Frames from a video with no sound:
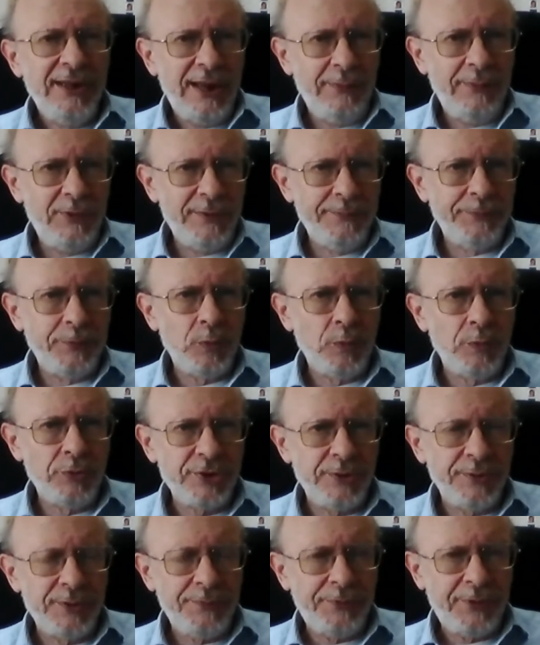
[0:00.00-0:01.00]
If it
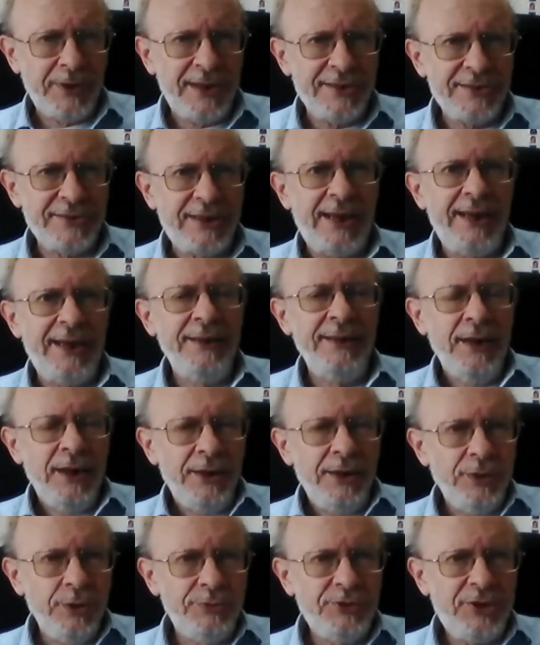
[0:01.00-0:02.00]
falls on the first day,
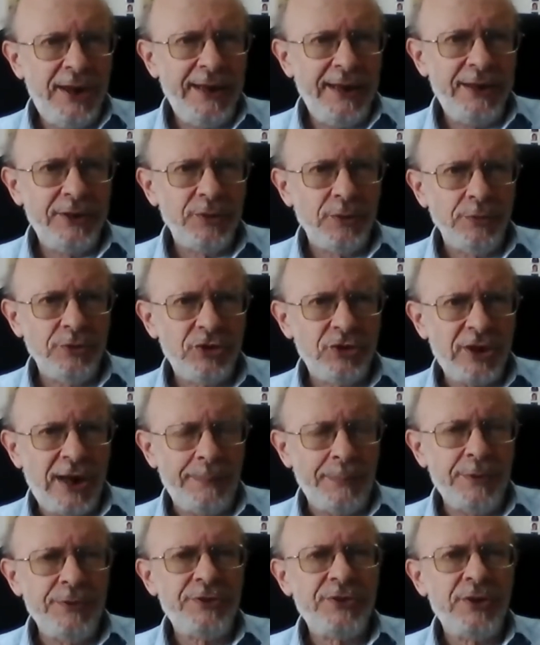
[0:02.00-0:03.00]
you take it on
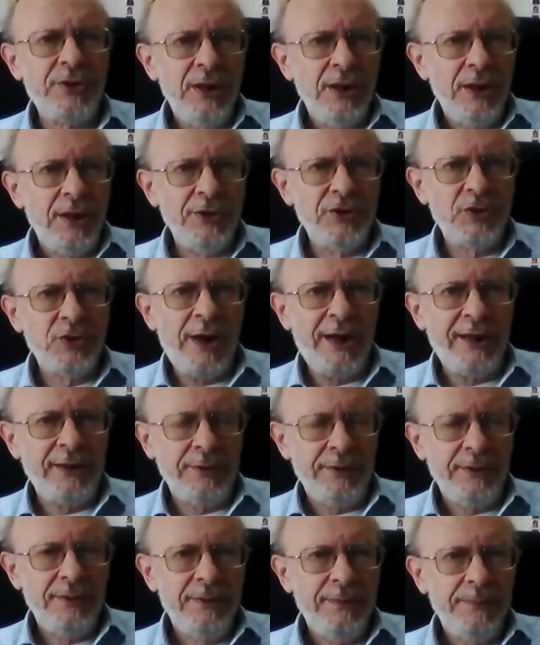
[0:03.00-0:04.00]
Shabbos as
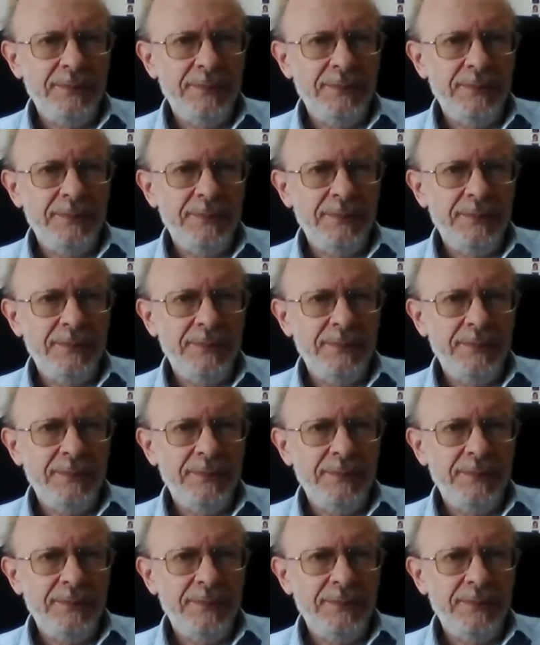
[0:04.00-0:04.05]
well.